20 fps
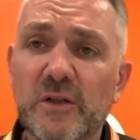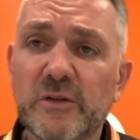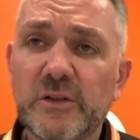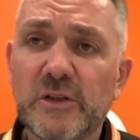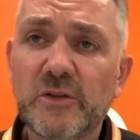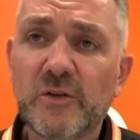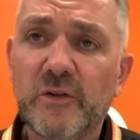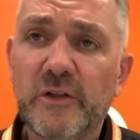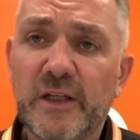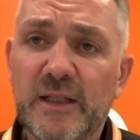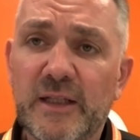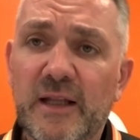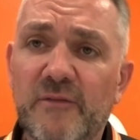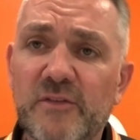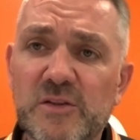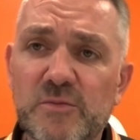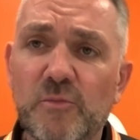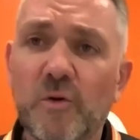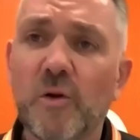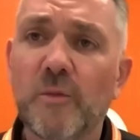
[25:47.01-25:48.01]
You can have a
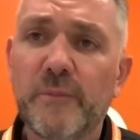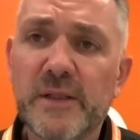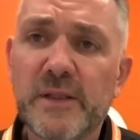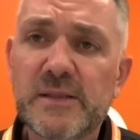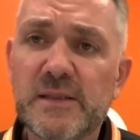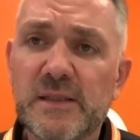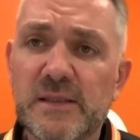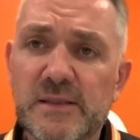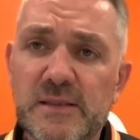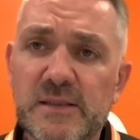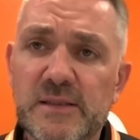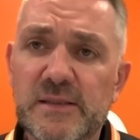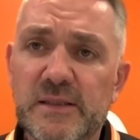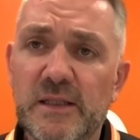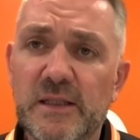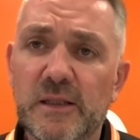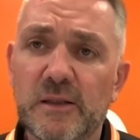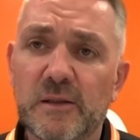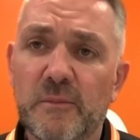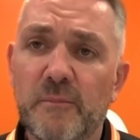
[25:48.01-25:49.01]
small business and
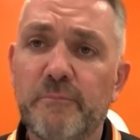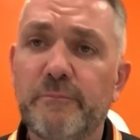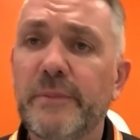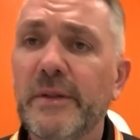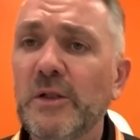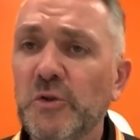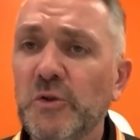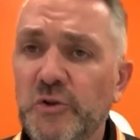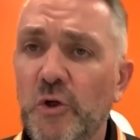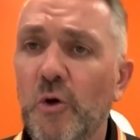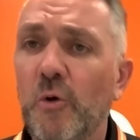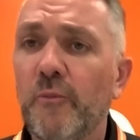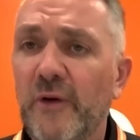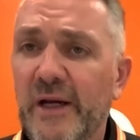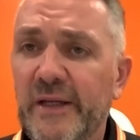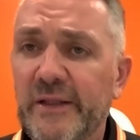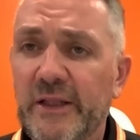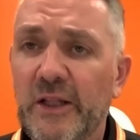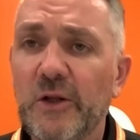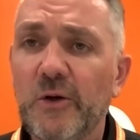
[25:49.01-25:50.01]
still build your
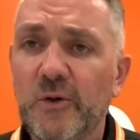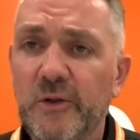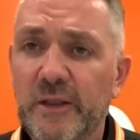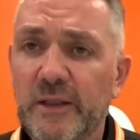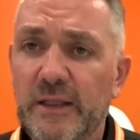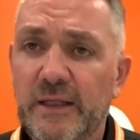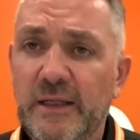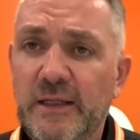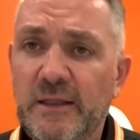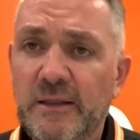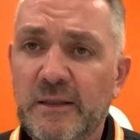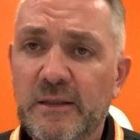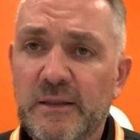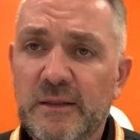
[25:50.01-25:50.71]
brand locally.